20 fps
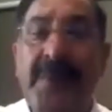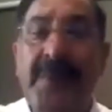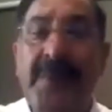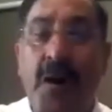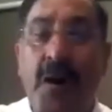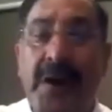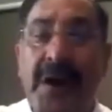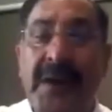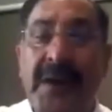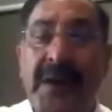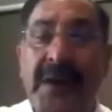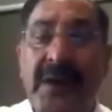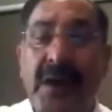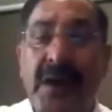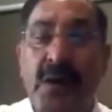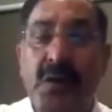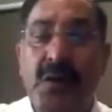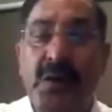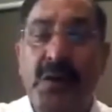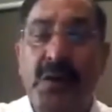carotids,
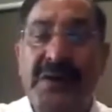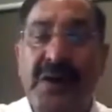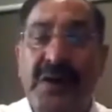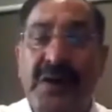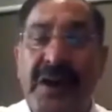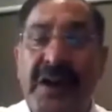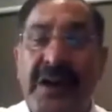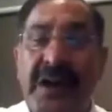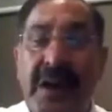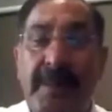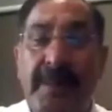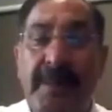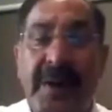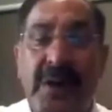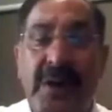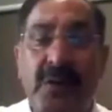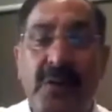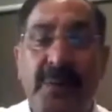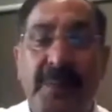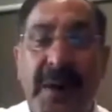rosuvastatin
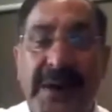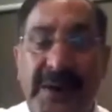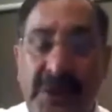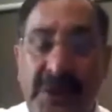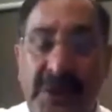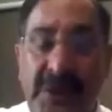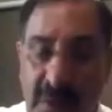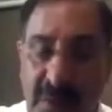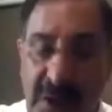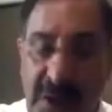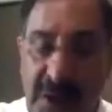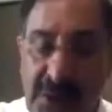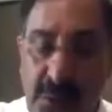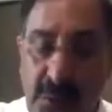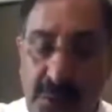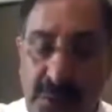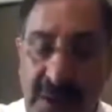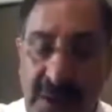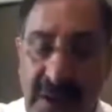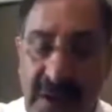compared to placebo was
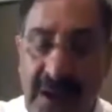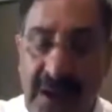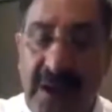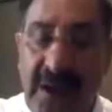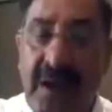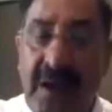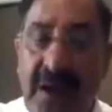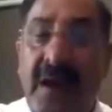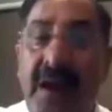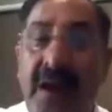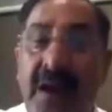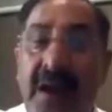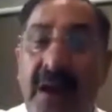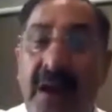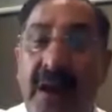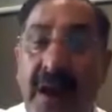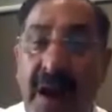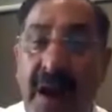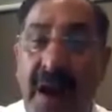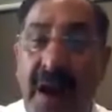used,
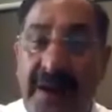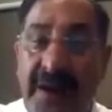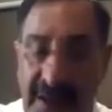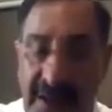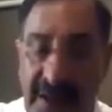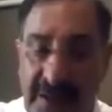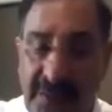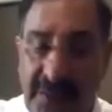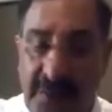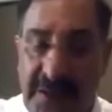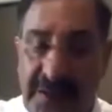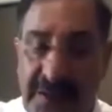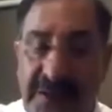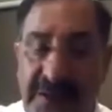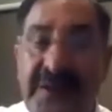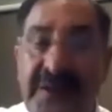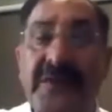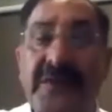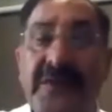and then you can see the